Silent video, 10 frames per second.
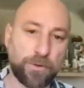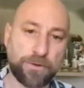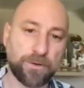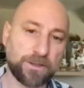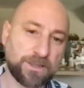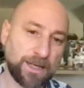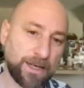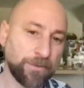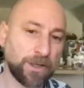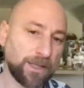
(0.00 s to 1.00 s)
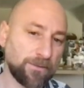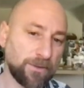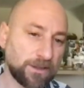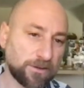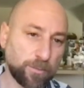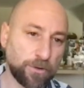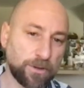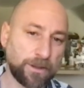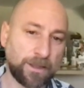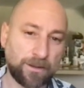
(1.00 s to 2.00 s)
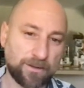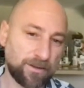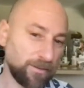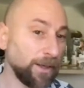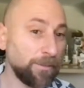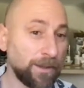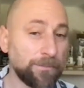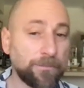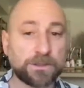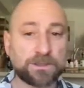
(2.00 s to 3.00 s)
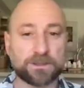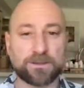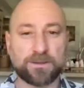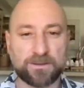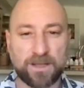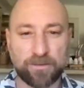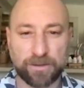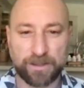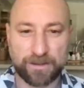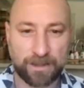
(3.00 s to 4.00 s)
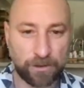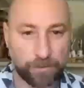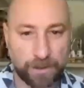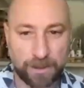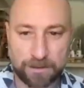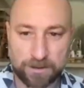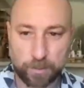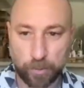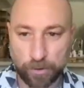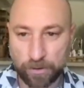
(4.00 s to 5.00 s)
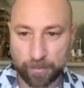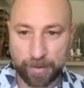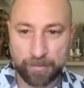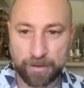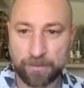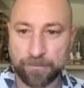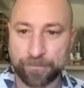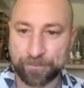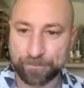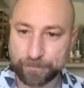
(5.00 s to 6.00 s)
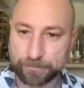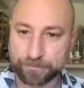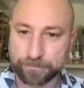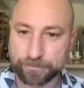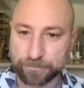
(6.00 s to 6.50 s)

have the child with you all the time, you're kind of like spoiling the baby, which is not really a thing. You cannot spoil a baby.